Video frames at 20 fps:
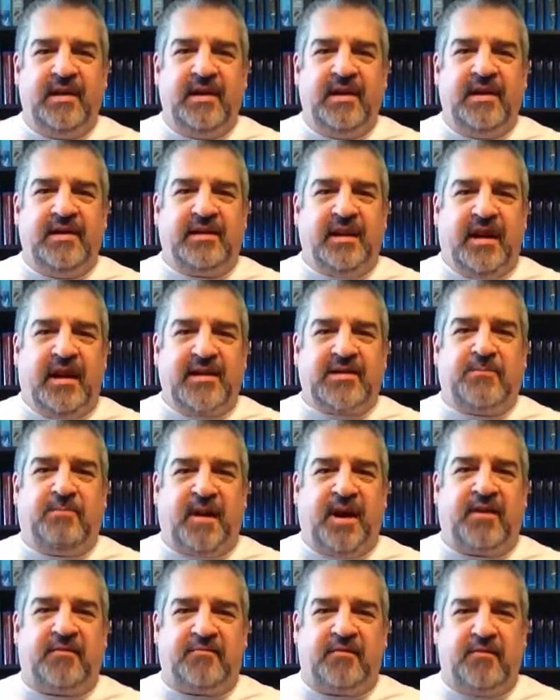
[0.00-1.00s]
that I
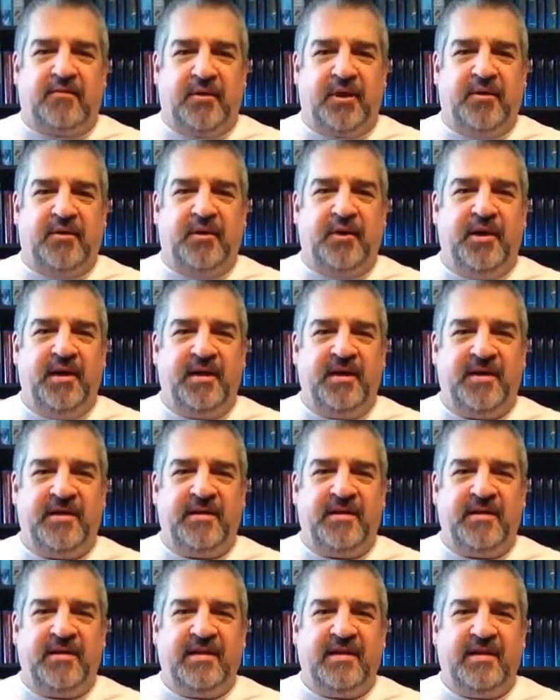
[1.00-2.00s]
expect from you.
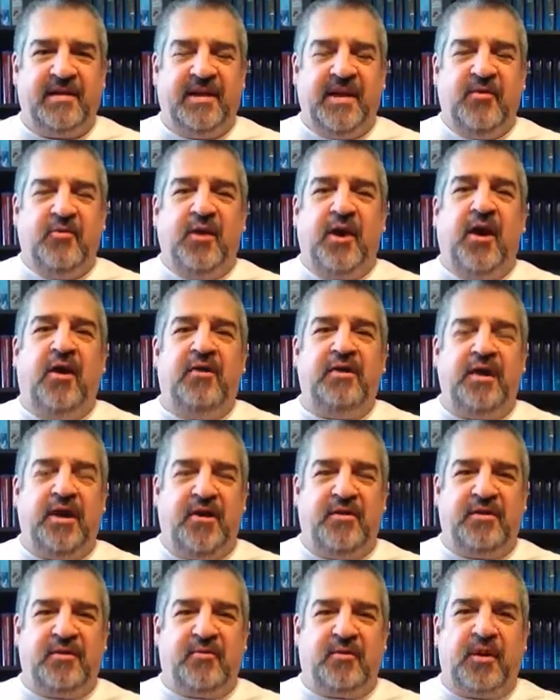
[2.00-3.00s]
We all
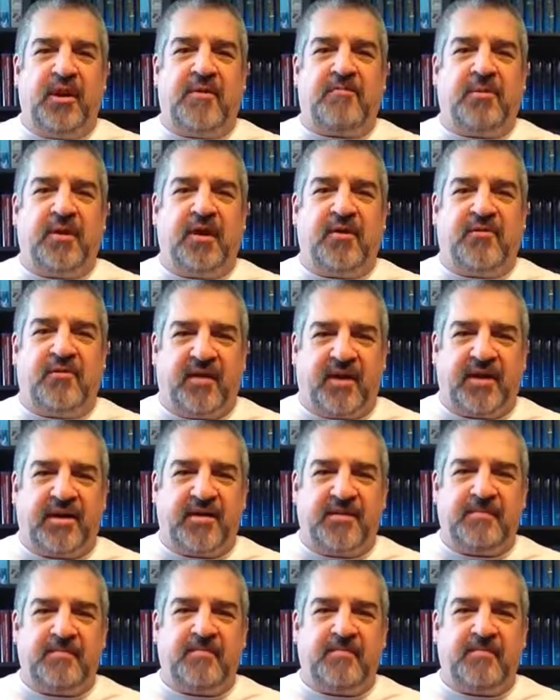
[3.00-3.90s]
know that we're not perfect.